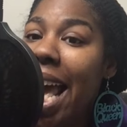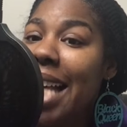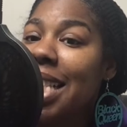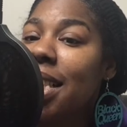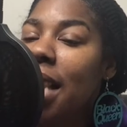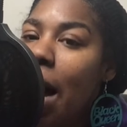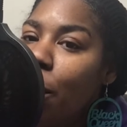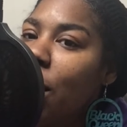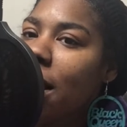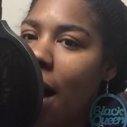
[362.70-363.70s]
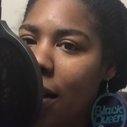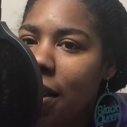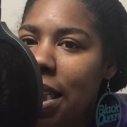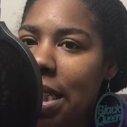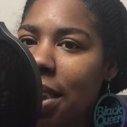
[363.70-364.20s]
has slept with all of
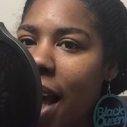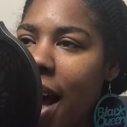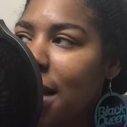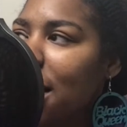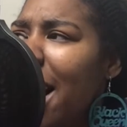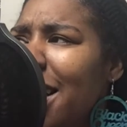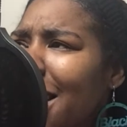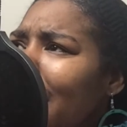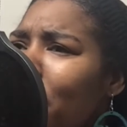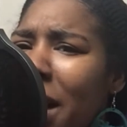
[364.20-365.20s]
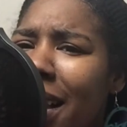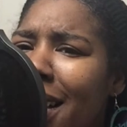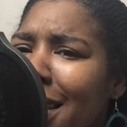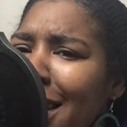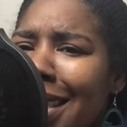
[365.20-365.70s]
these guys. That just
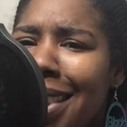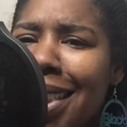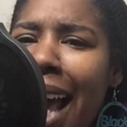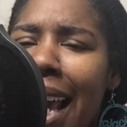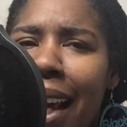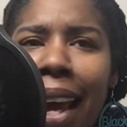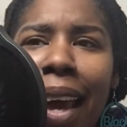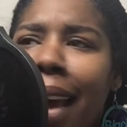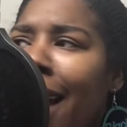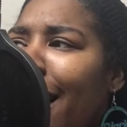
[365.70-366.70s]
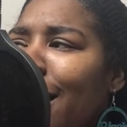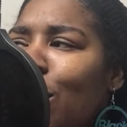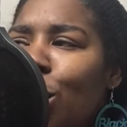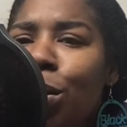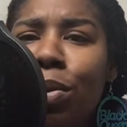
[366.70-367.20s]
means she just like,
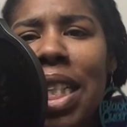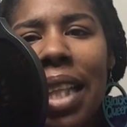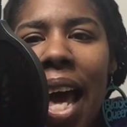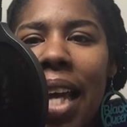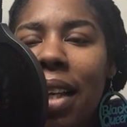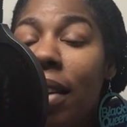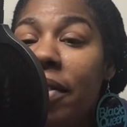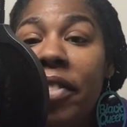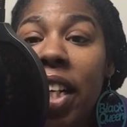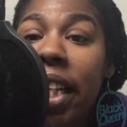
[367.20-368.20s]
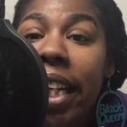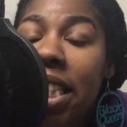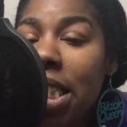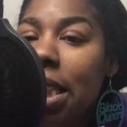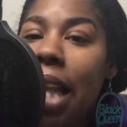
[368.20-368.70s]
shoot, she like
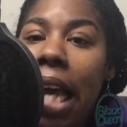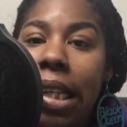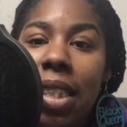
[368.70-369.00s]
fun, she like